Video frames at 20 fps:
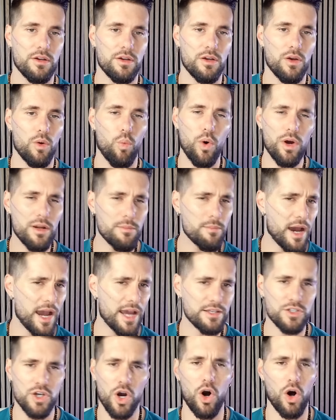What am I
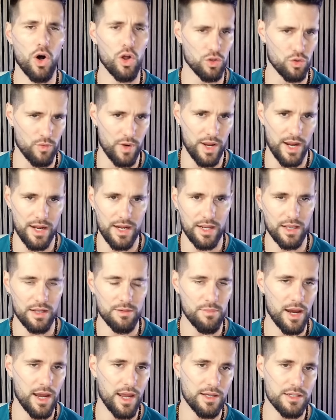tolerating in
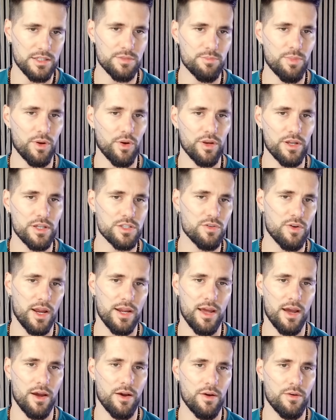my experience right
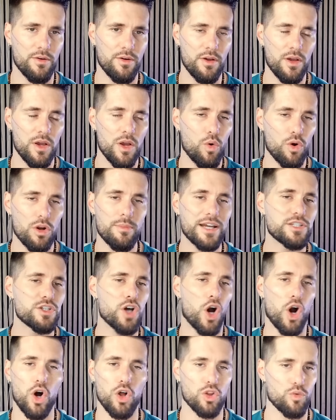now? What am I
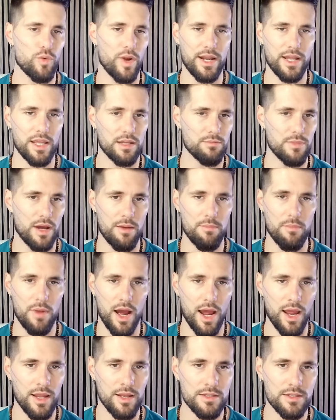tolerating in my
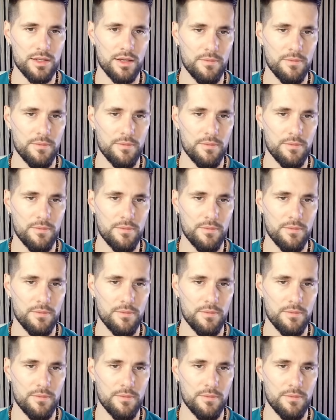mind?